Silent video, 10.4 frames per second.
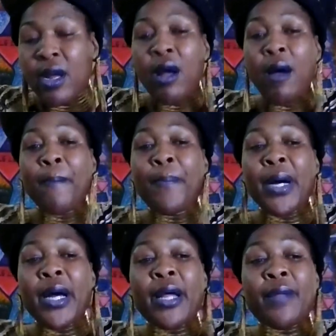
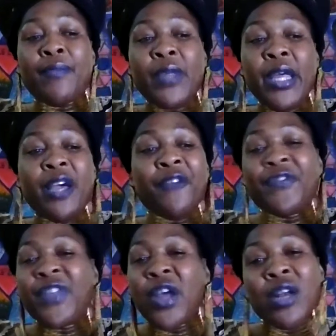But if
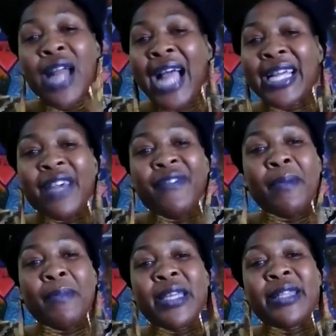they're not giving
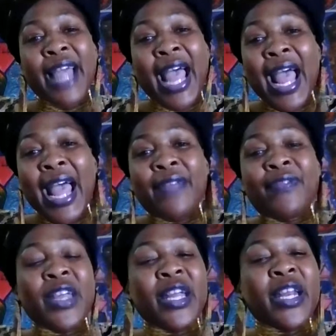me that,
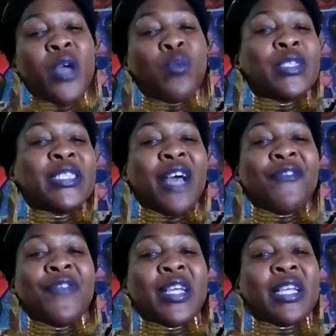then it would
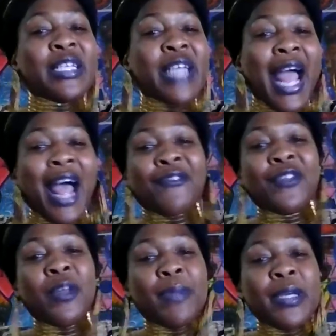definitely have
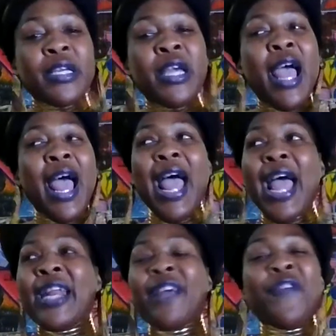to be.
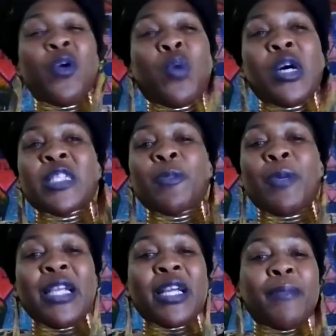And if it was
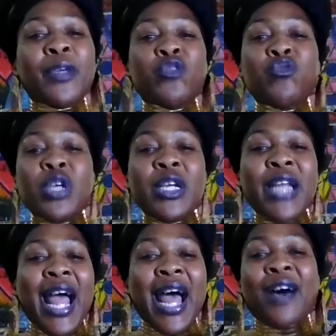polygamy, you couldn't
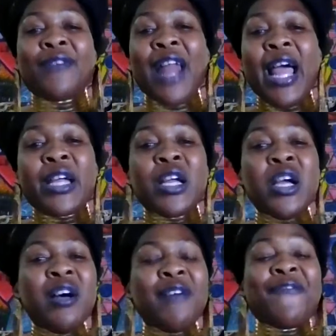have like
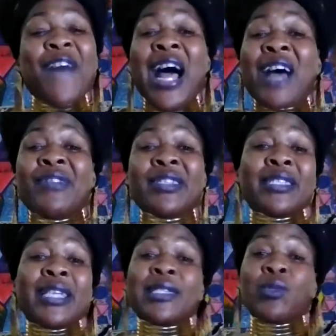5 and
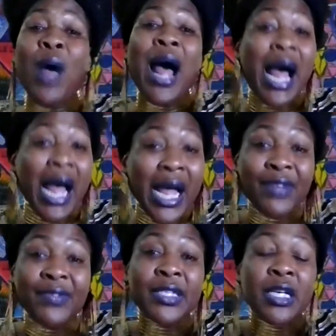6
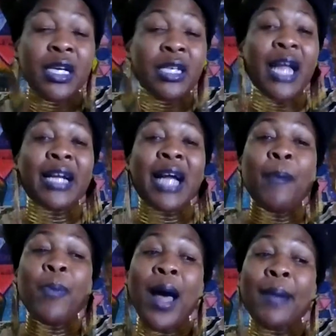wives. Like, I
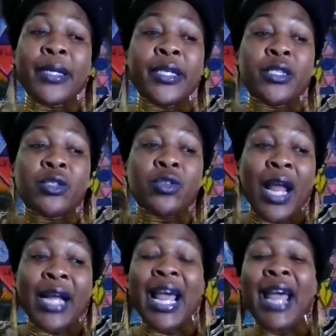probably,
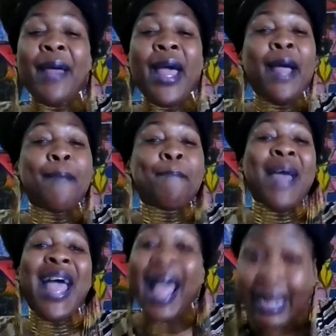like, at
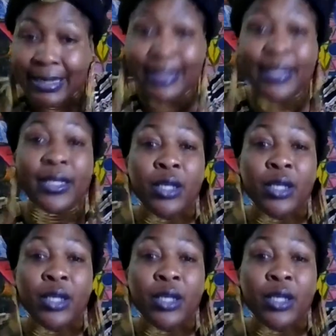max,